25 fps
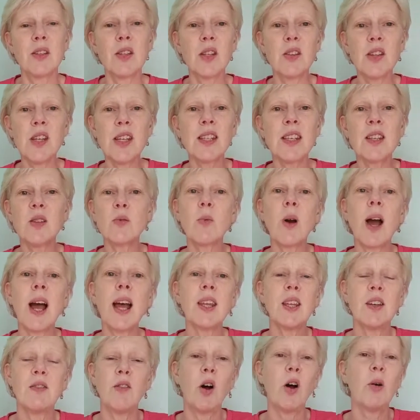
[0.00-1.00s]
So this is
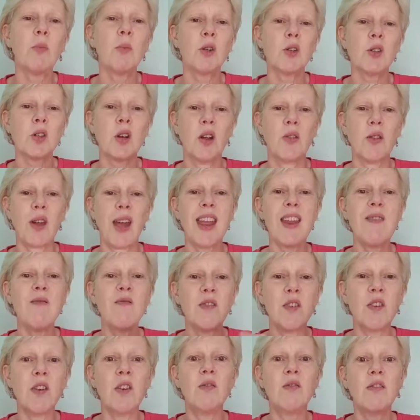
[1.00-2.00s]
why you've almost got that
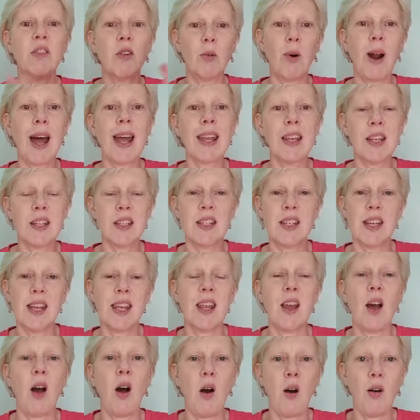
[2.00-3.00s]
infinite
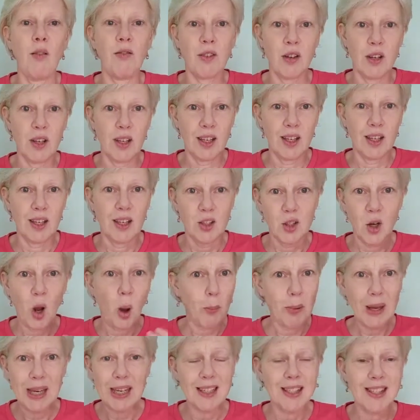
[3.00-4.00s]
variety of
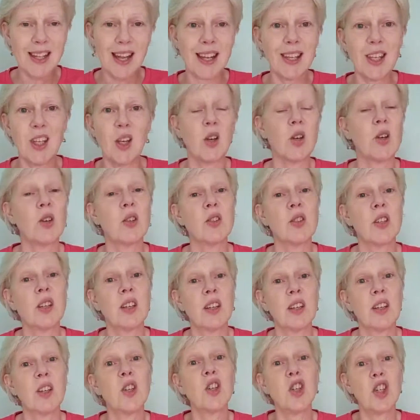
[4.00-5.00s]
topics that you
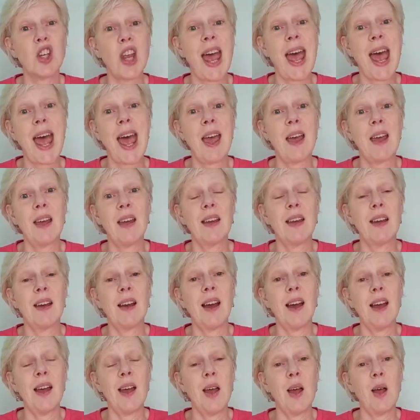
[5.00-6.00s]
could share
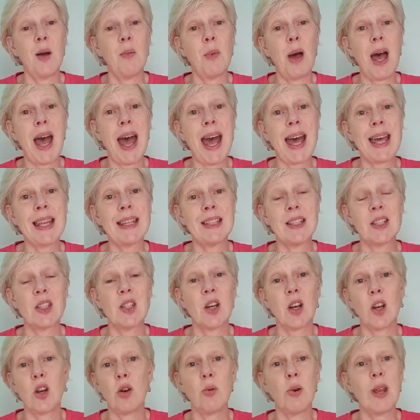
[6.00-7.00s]

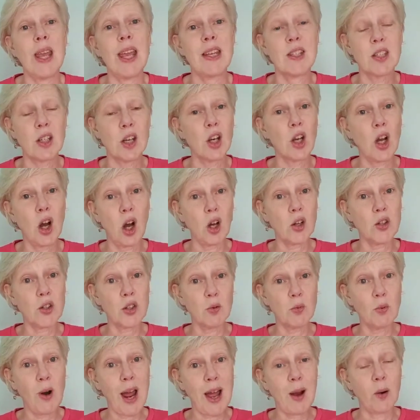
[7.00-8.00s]
and create a
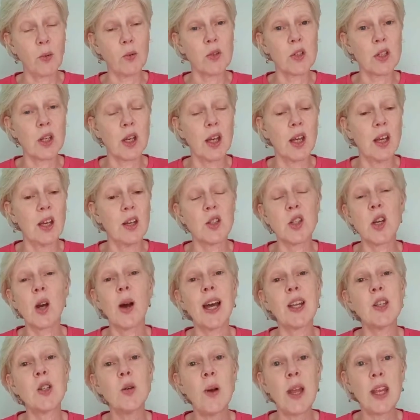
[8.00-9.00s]
course around.
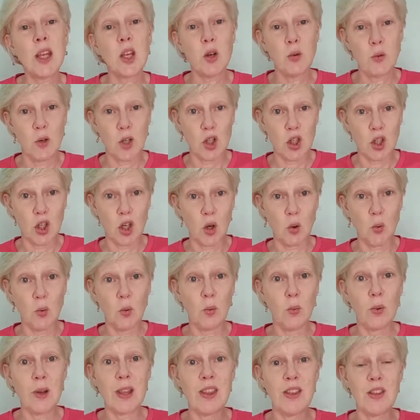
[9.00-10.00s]
So I do encourage
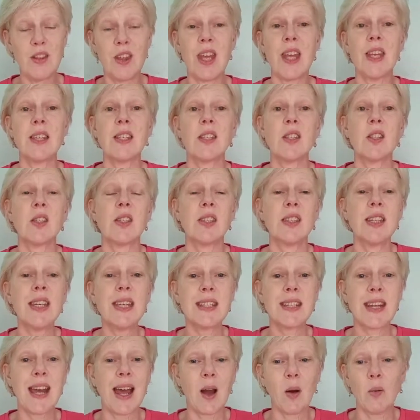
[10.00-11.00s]
you with this to
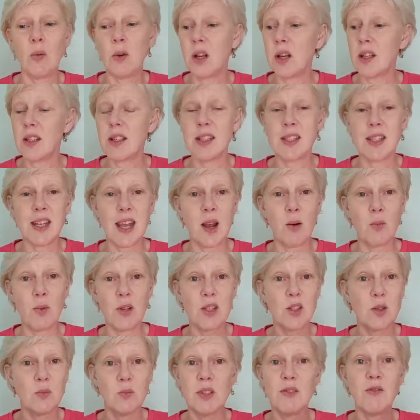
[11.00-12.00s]
sit down, say,
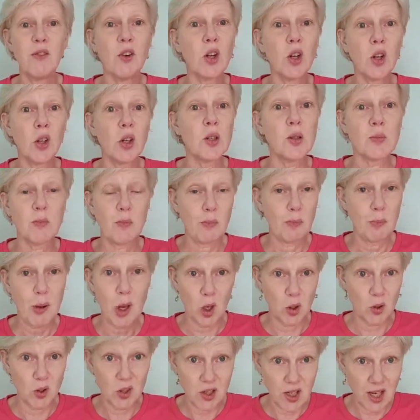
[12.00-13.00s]
with some different coloured
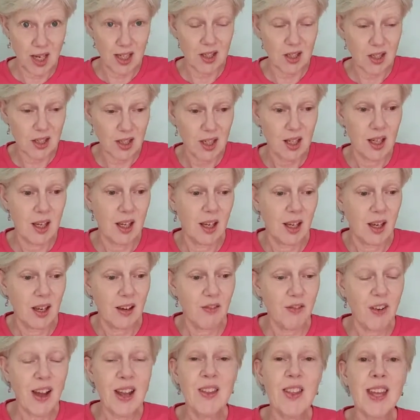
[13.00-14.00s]
post-its.
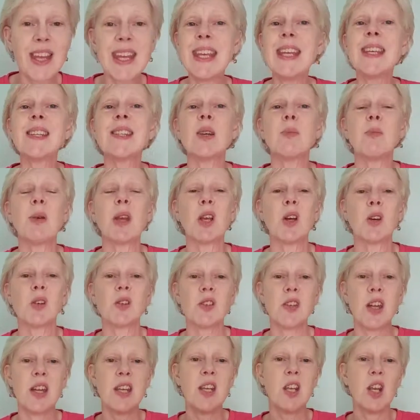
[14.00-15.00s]
I find that easy
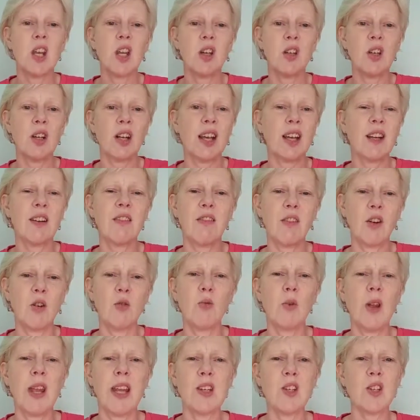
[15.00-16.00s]
because then you can kind of
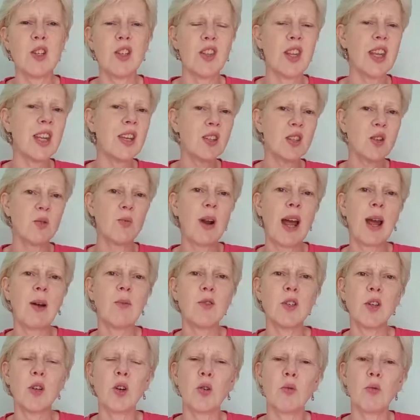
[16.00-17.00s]
arrange things
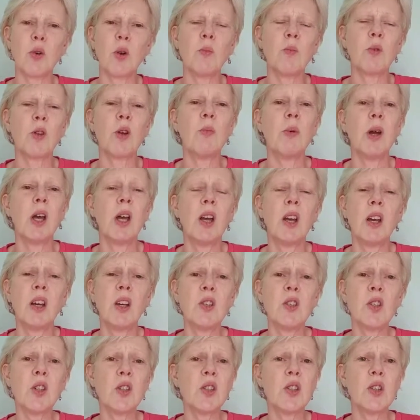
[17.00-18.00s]
around and group them,
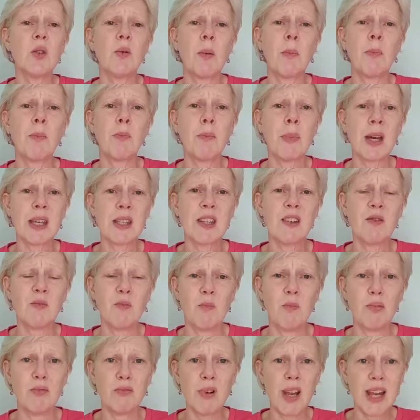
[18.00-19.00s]
and just do a
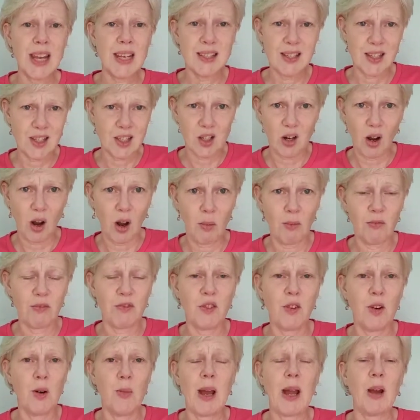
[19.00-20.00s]
massive
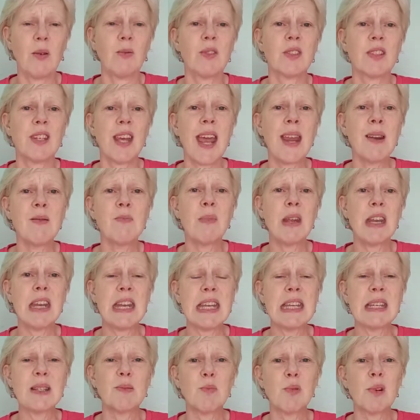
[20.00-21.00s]
brainstorm for about 10
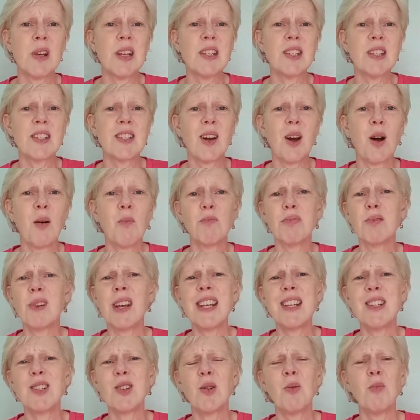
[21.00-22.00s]
minutes. Brainstorm,
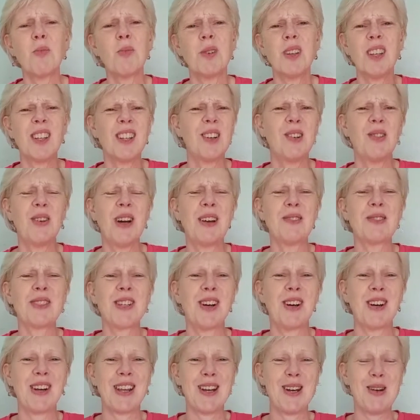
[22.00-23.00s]
brain dump, you know what
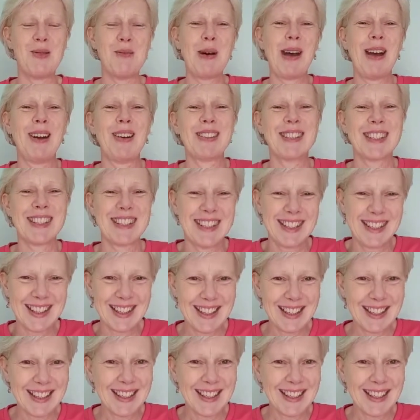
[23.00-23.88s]
I'm talking about.